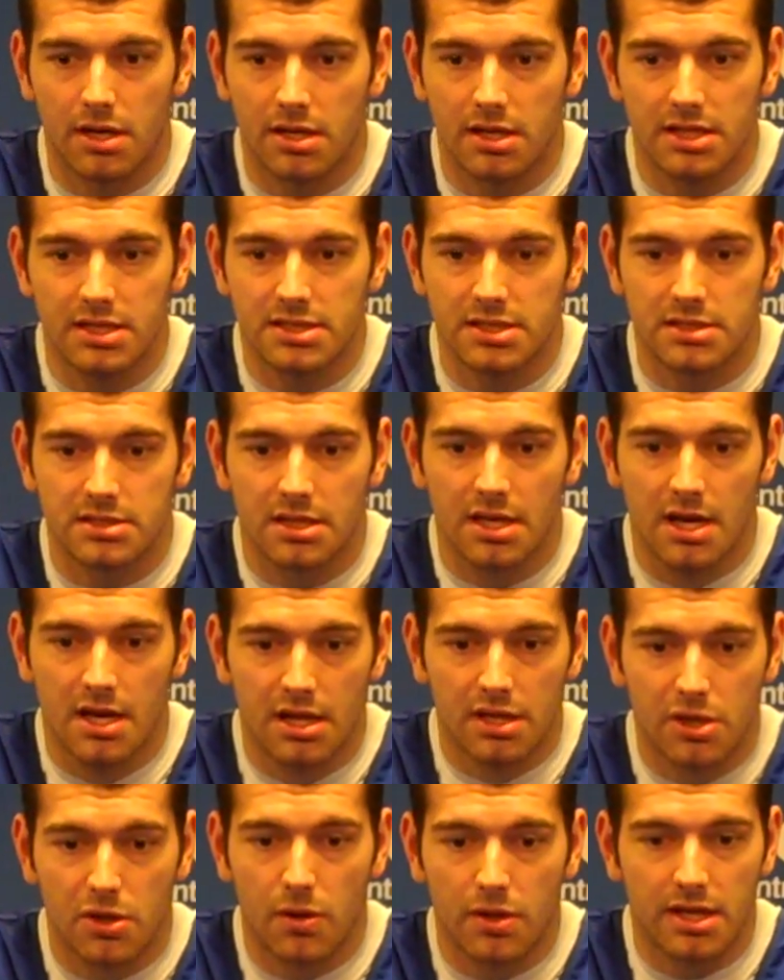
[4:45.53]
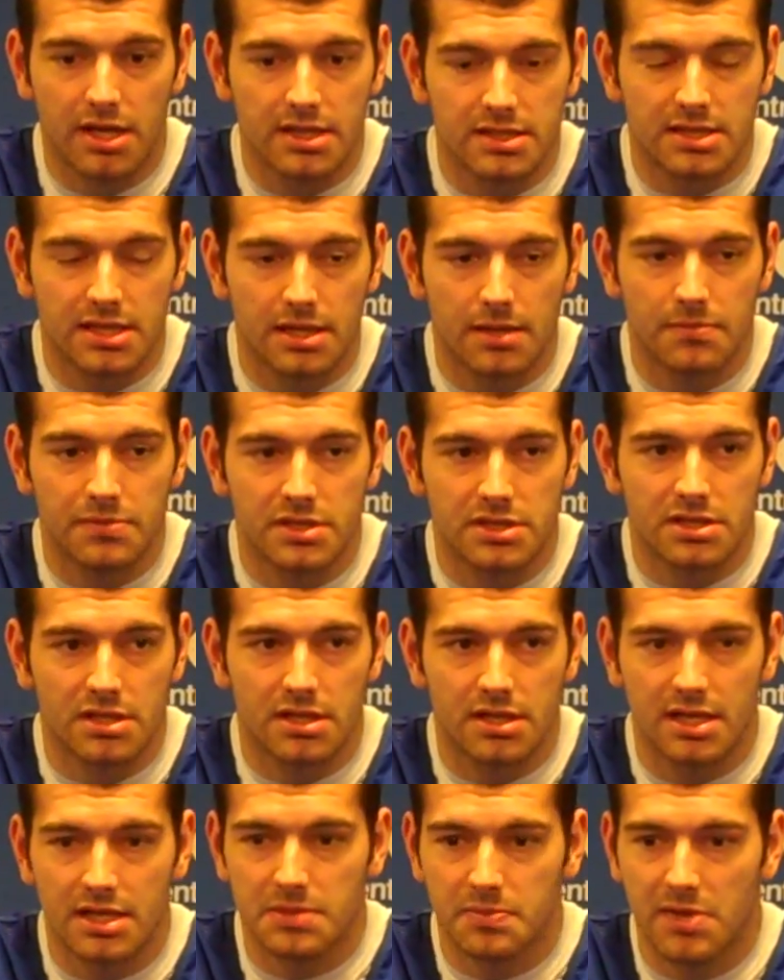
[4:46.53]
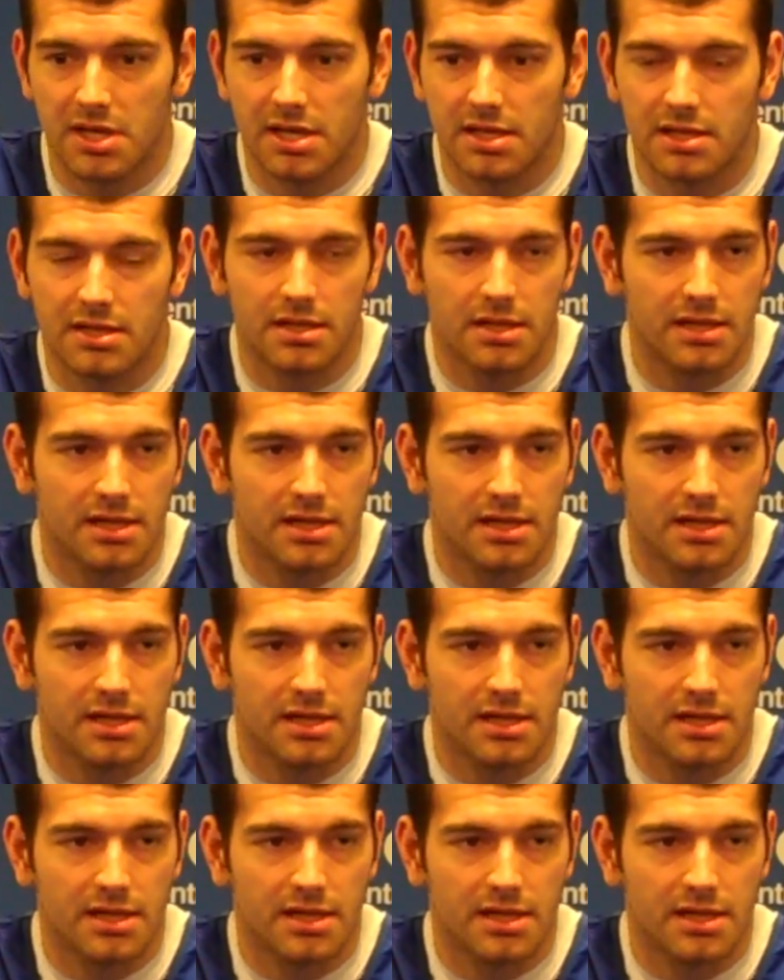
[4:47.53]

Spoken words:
And he's just going against him just gives me a